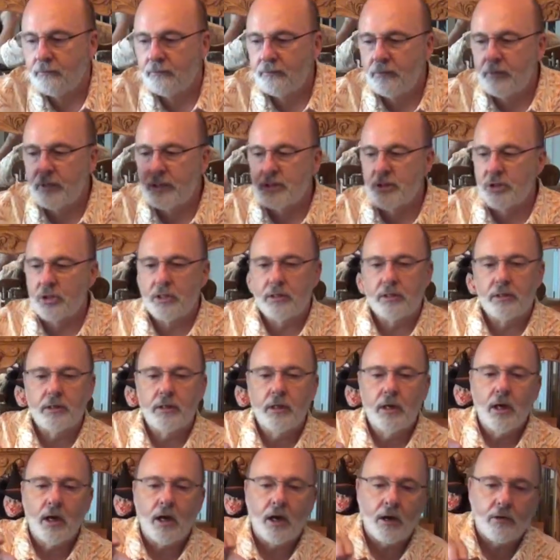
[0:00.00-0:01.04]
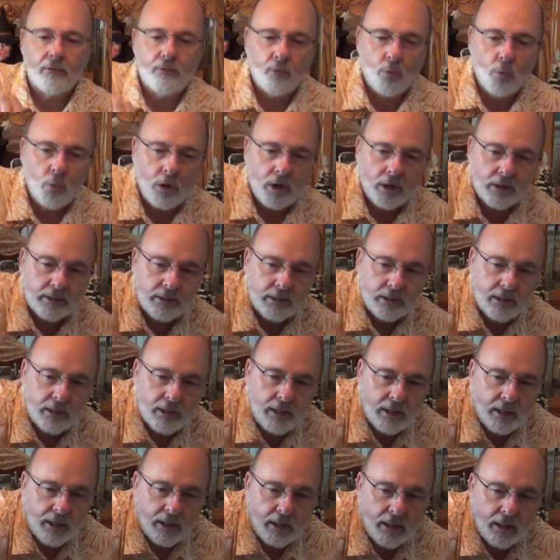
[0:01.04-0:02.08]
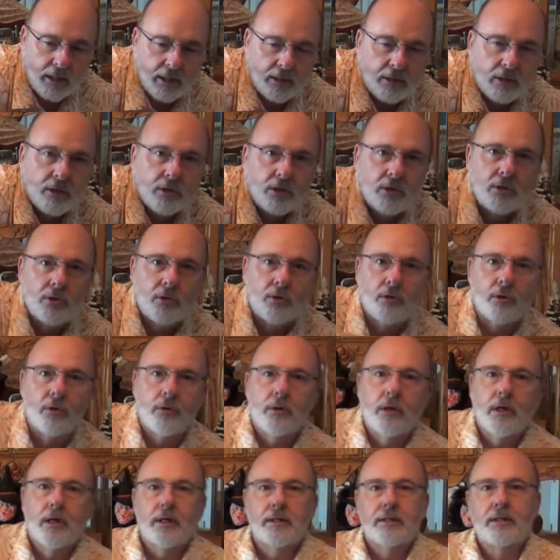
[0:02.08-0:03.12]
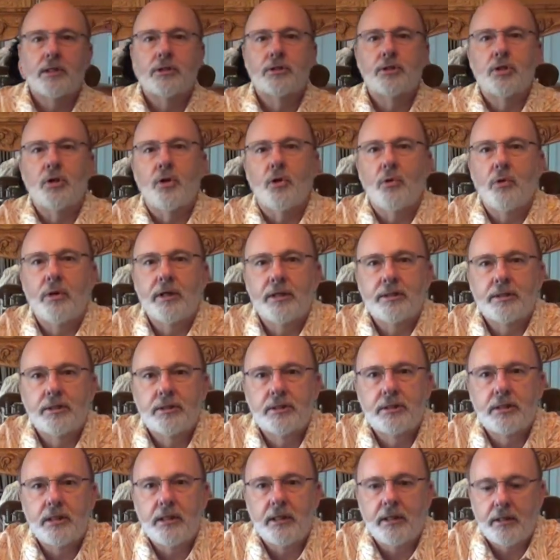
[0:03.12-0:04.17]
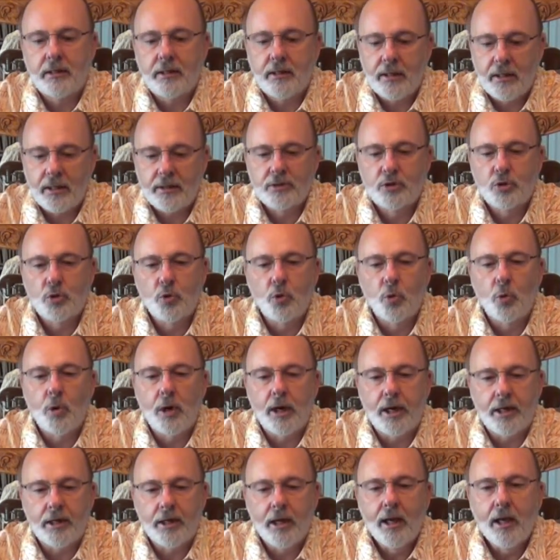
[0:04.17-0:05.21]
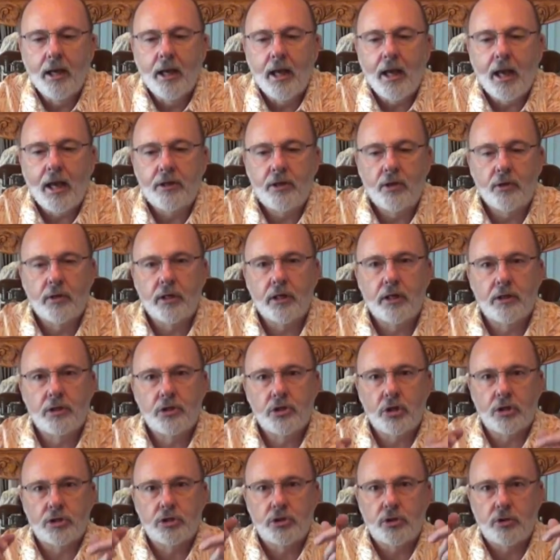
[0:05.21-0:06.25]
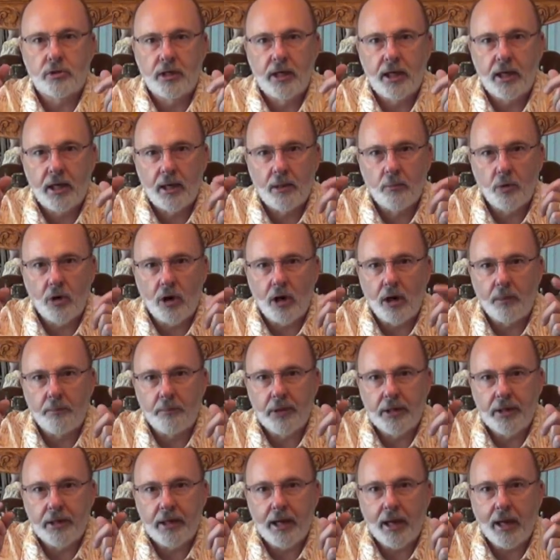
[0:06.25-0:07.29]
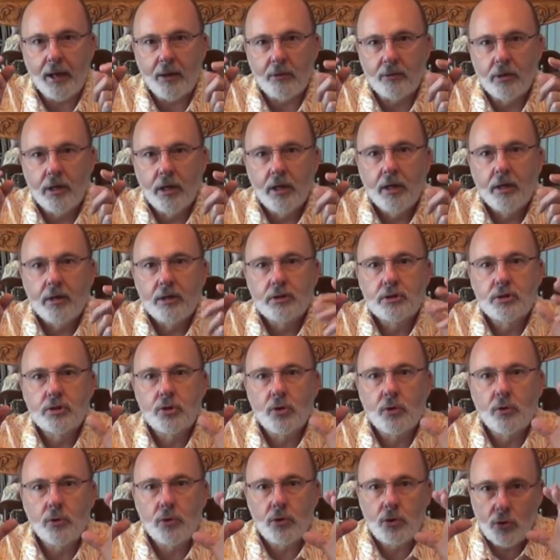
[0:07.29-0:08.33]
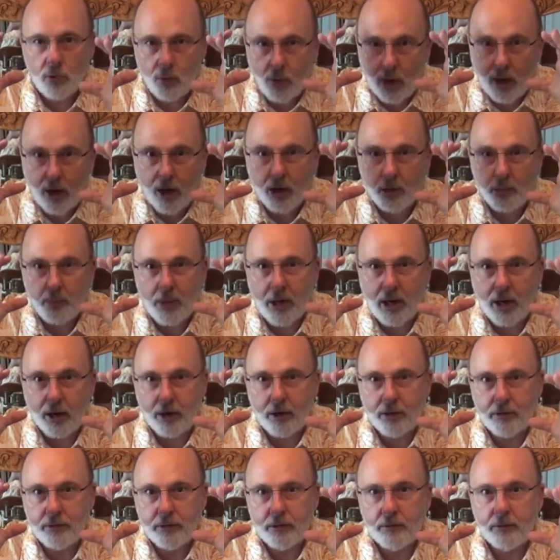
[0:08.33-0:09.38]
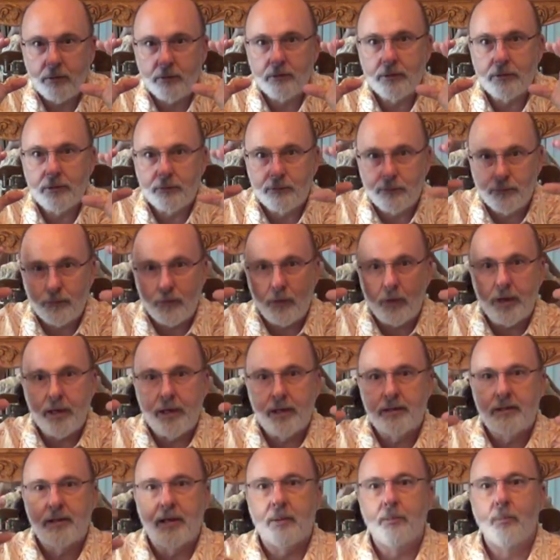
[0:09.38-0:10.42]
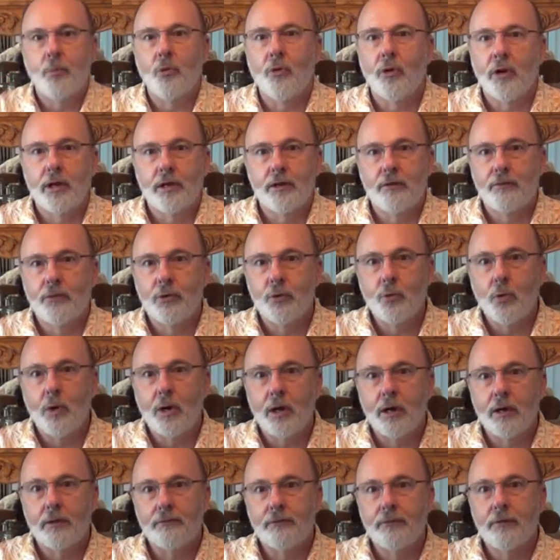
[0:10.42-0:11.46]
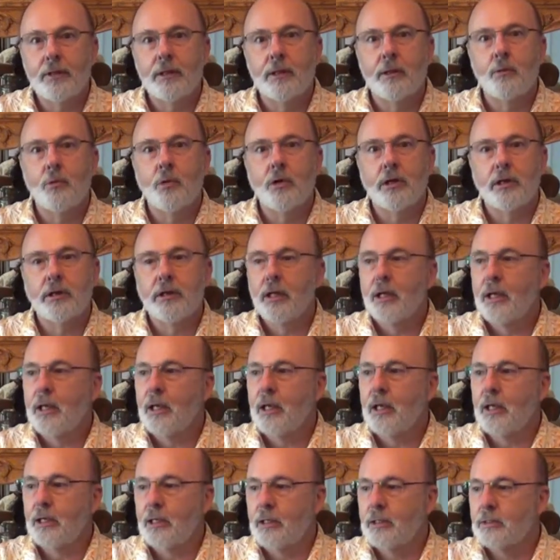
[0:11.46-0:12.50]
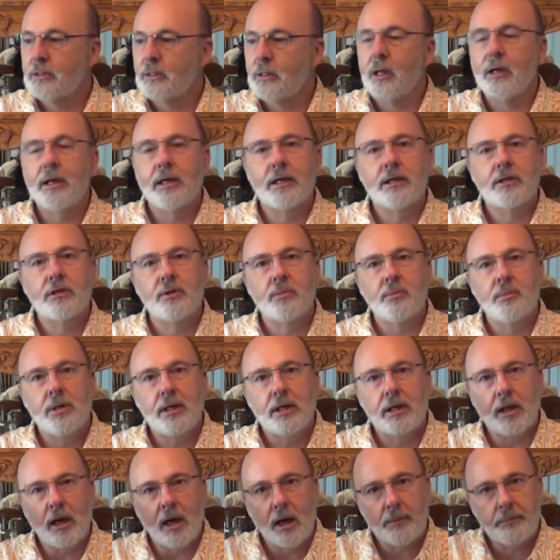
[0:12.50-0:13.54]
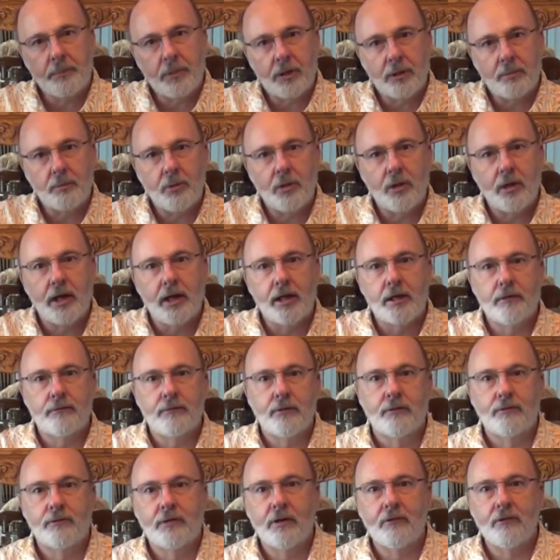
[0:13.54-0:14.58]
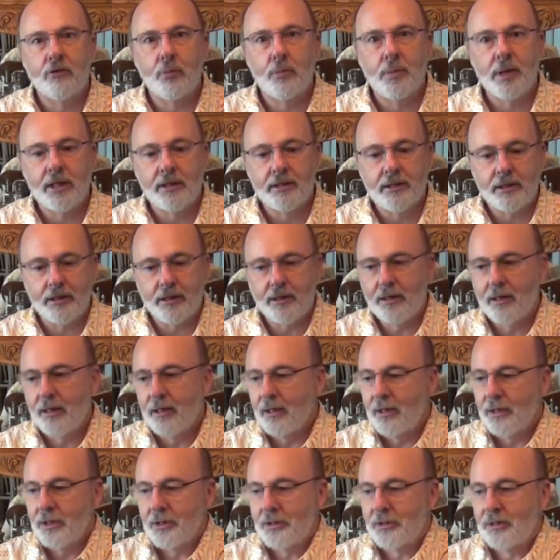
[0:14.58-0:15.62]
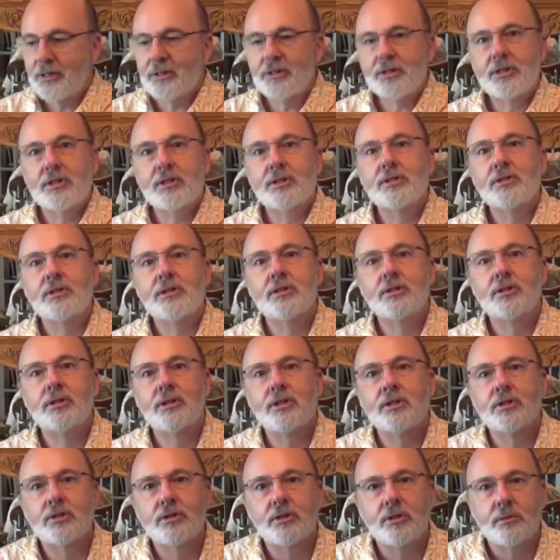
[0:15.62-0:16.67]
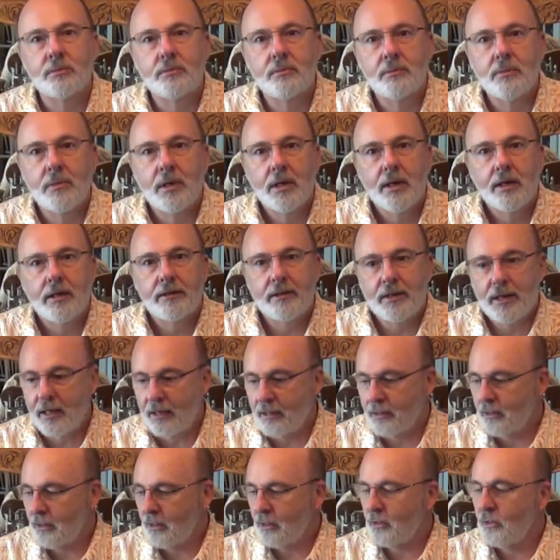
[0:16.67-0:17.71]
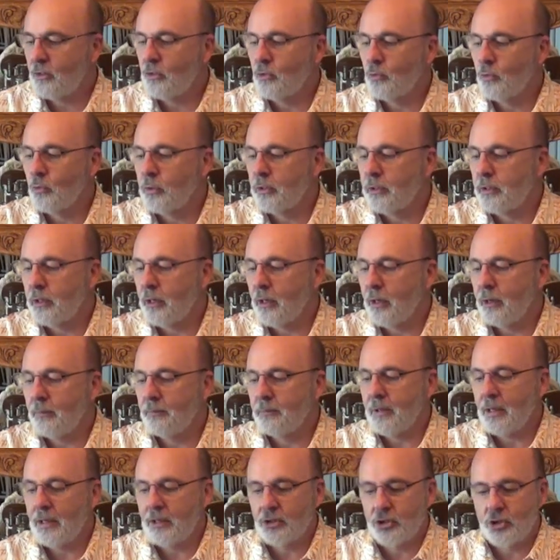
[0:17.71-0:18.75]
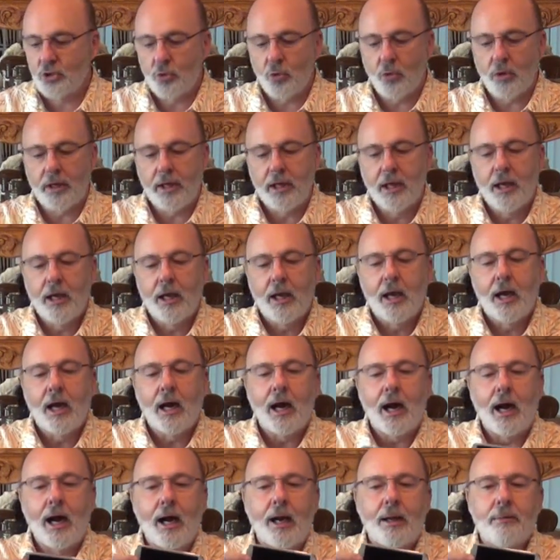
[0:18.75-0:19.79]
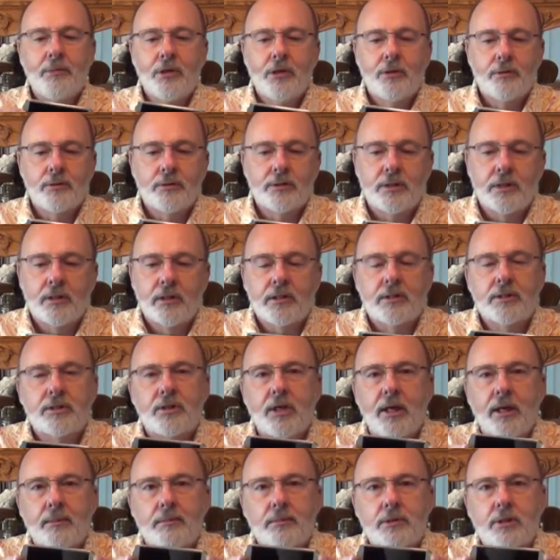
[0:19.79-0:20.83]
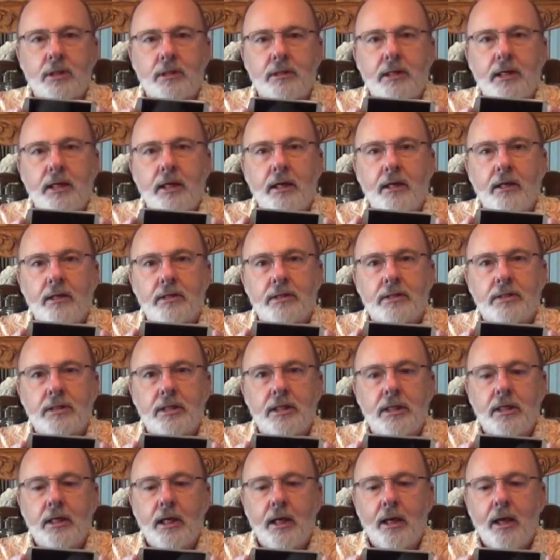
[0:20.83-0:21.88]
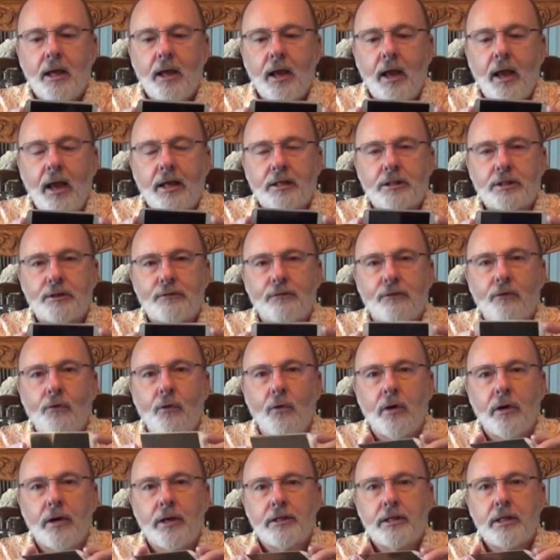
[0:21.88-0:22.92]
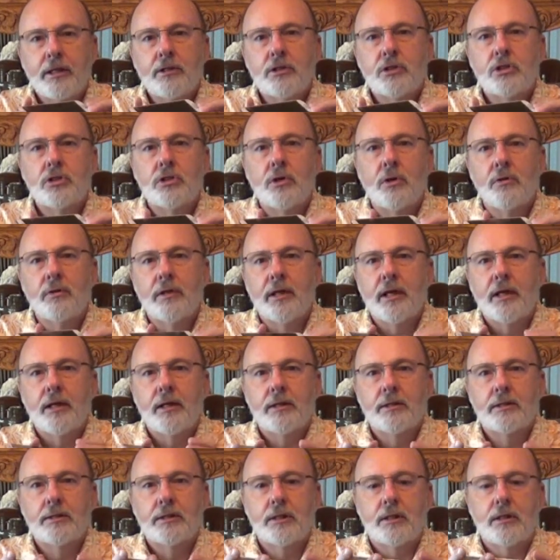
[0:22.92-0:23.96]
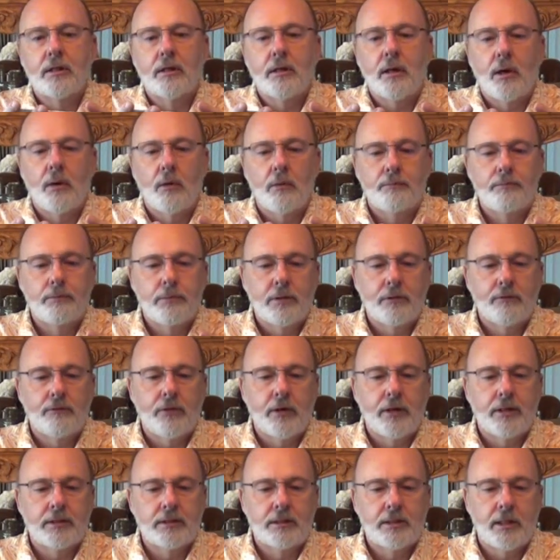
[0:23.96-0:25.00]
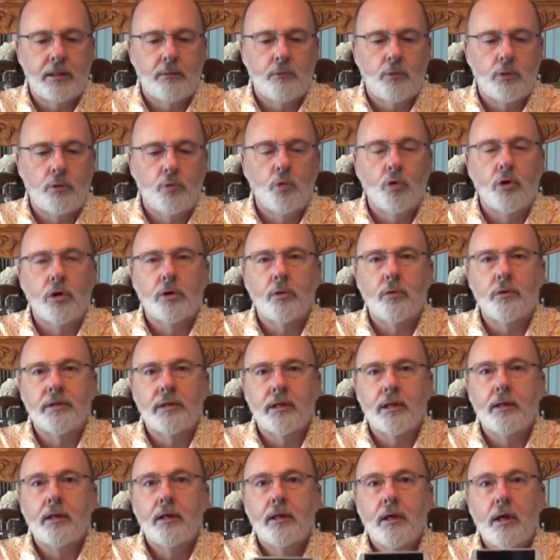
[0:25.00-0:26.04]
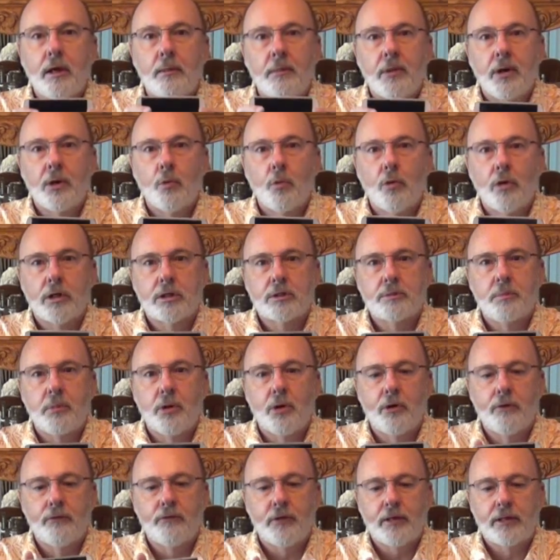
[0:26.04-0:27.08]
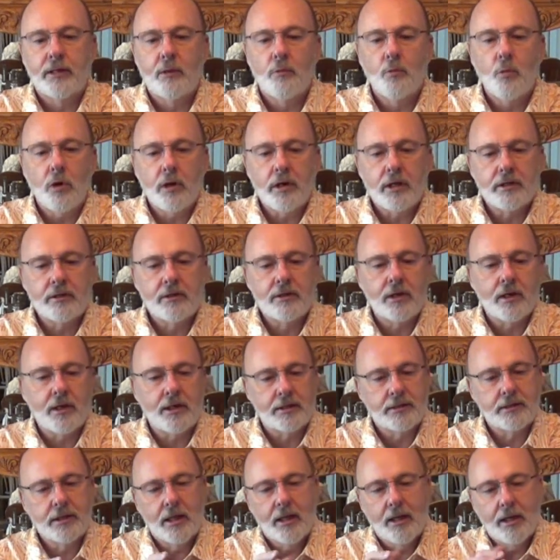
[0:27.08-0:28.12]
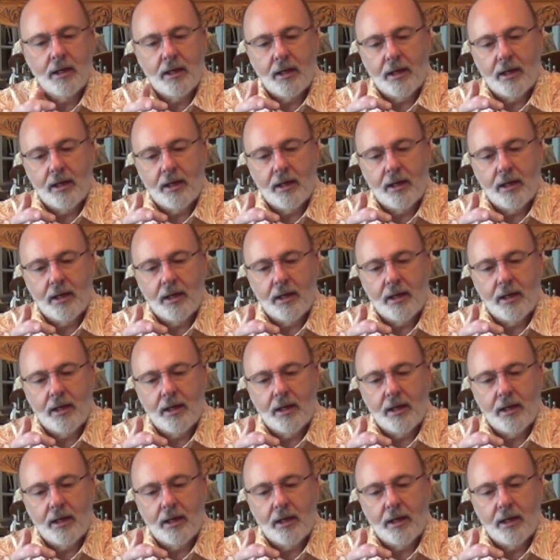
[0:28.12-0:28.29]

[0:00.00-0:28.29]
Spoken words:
vision of what your disco is seeing. It's great. And you can adjust your camera up and down. So you are part of the flight at that point. If you want to feel what it is like to be up in a plane, if you've never been there, this is the system that you would enjoy. I'm using the Samsung Galaxy S4. It didn't show that as a device that would work with it, but it works perfect. And what it does,